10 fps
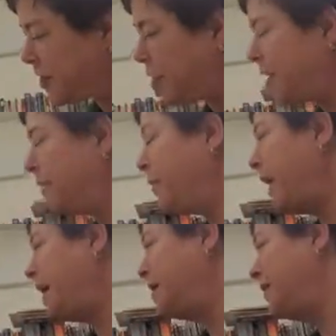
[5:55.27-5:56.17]
So what's some
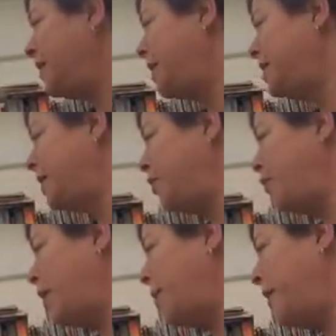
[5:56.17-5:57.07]
of the activities that
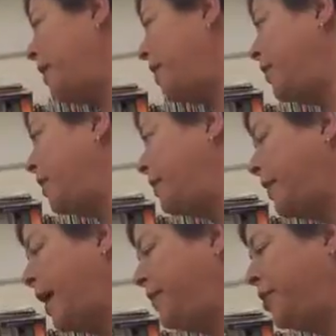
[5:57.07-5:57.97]
you've read about here
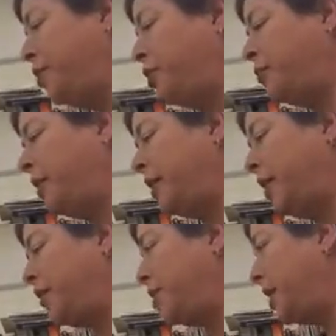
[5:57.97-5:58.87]
have to do with
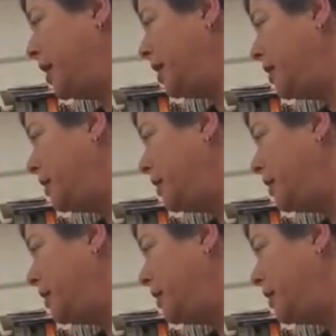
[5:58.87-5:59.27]
energy?